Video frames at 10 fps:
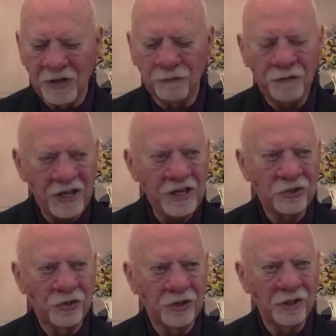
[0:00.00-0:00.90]

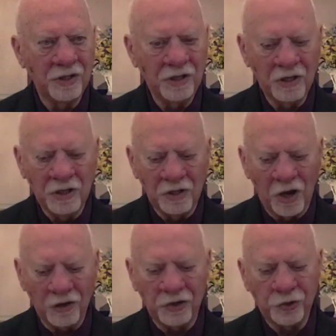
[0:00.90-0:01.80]
Feast
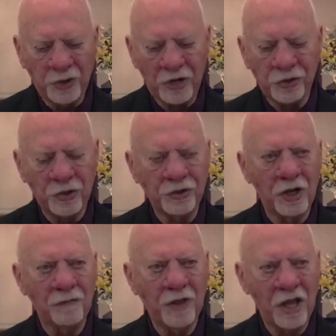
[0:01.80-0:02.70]
on the treasures
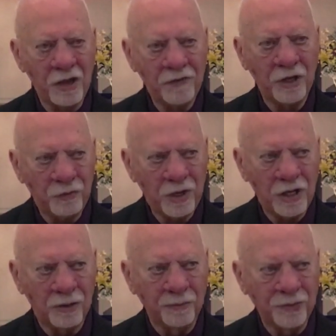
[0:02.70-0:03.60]
of the heavenly
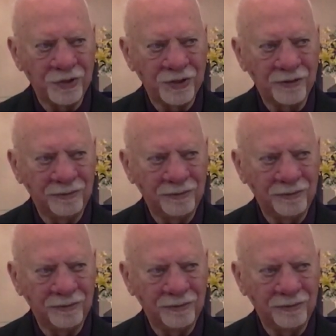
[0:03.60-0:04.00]
realms.